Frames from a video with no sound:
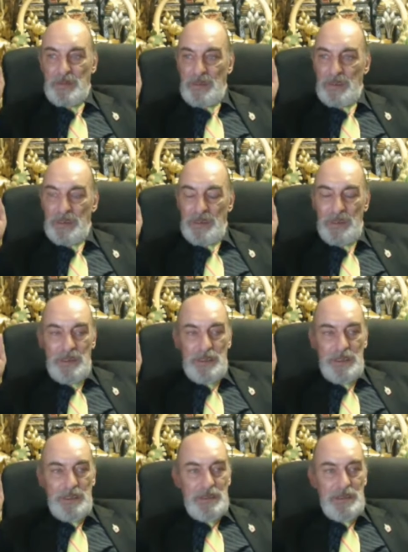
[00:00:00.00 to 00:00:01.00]

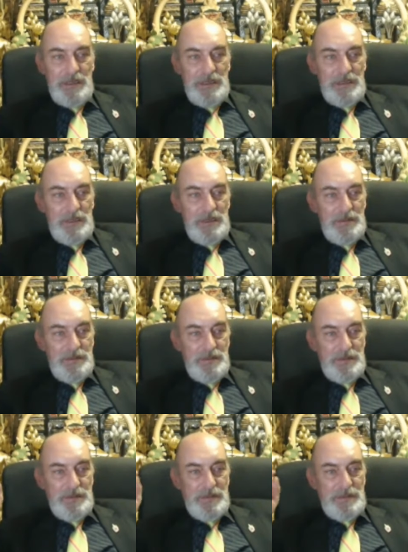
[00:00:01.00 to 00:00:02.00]
Nothing is said.